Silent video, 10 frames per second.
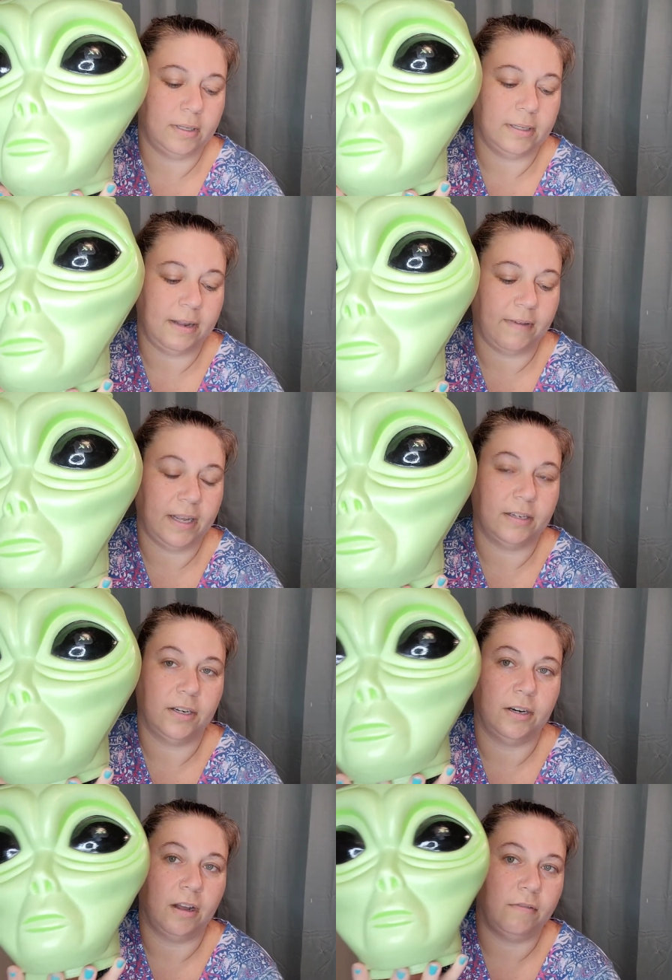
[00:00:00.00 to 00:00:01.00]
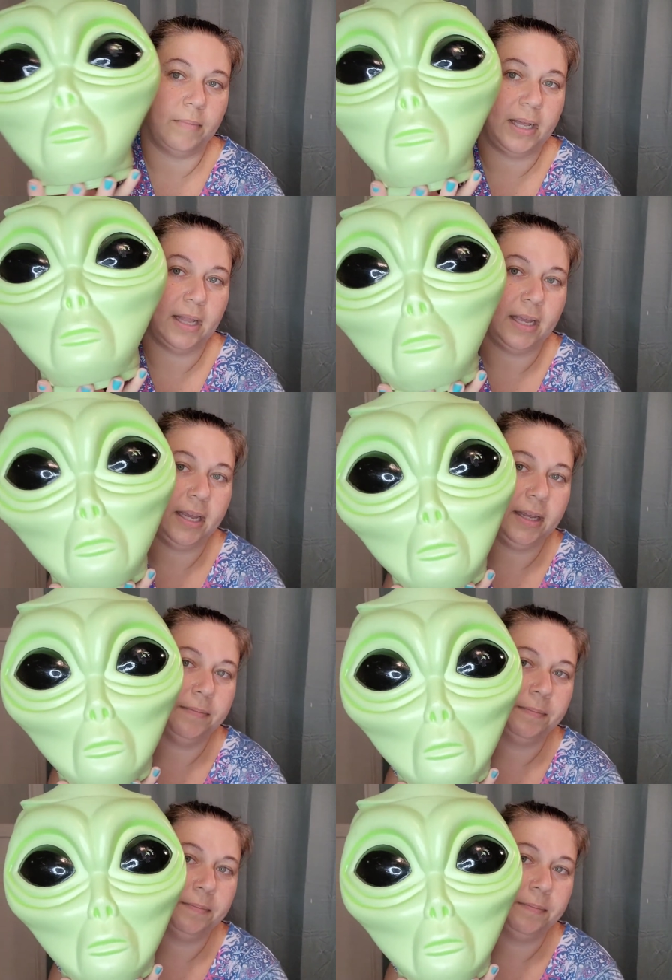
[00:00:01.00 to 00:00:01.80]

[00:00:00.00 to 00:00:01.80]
Let's see if I can turn off my light.